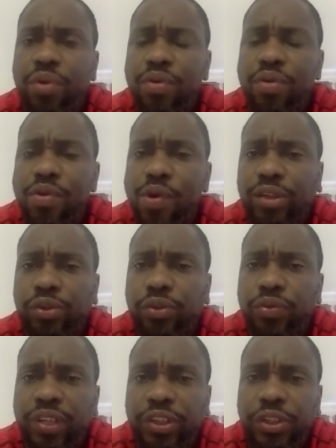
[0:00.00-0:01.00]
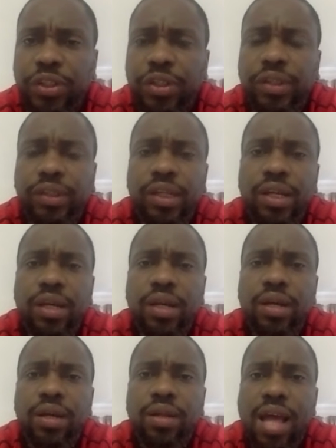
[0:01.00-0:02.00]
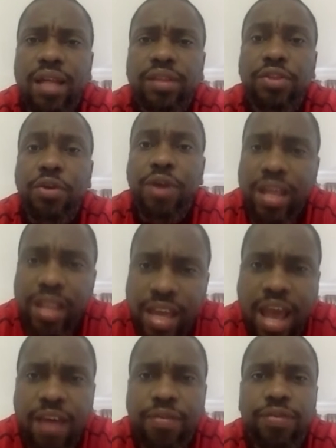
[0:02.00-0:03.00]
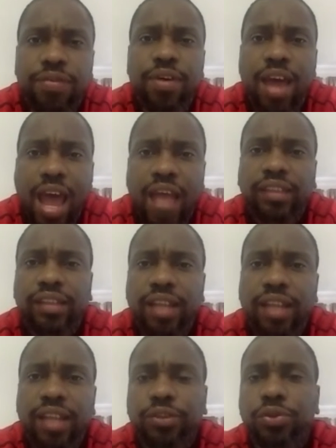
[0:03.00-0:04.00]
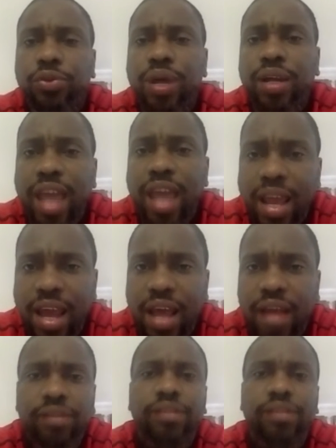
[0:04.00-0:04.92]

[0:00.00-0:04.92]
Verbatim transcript: with U S officials that the A D F has linked to Al-Qaeda.